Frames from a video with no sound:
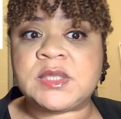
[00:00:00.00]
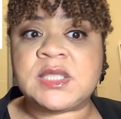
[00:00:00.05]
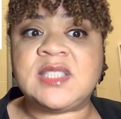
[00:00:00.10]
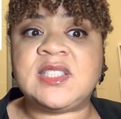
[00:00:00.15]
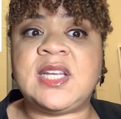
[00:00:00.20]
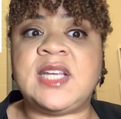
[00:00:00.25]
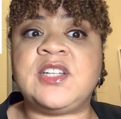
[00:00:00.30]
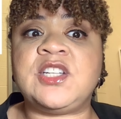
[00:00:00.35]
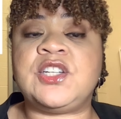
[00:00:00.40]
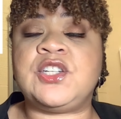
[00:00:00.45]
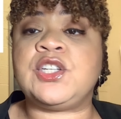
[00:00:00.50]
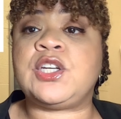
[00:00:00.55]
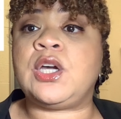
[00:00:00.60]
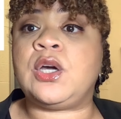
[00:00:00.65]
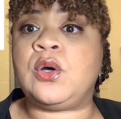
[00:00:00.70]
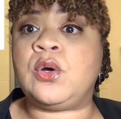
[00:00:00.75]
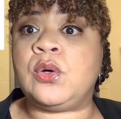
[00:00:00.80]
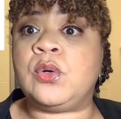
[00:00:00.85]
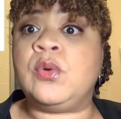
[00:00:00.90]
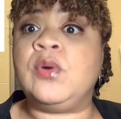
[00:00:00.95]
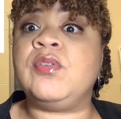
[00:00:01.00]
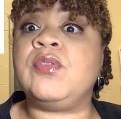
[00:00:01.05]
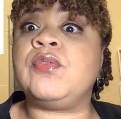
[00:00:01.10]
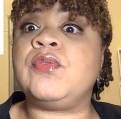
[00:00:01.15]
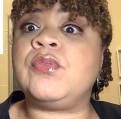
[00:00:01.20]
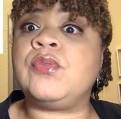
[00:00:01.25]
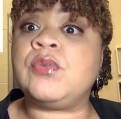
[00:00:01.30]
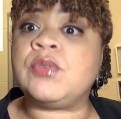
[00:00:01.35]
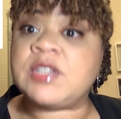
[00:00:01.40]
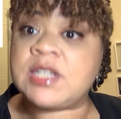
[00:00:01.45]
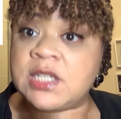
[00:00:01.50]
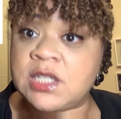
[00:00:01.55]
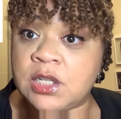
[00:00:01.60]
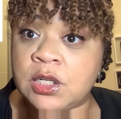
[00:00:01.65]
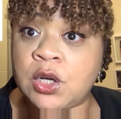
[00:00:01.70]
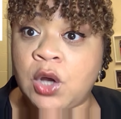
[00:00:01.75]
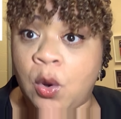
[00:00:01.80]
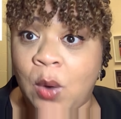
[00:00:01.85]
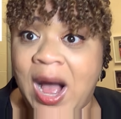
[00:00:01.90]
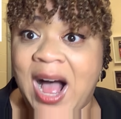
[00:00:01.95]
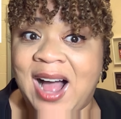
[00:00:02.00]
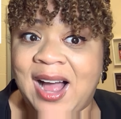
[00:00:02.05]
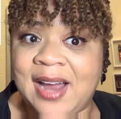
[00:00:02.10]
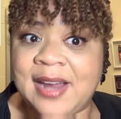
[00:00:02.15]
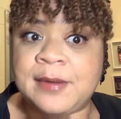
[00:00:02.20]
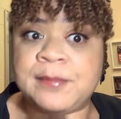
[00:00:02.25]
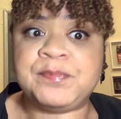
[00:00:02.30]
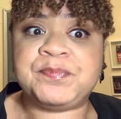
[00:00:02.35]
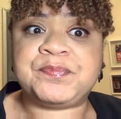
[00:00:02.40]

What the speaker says: tended to go high,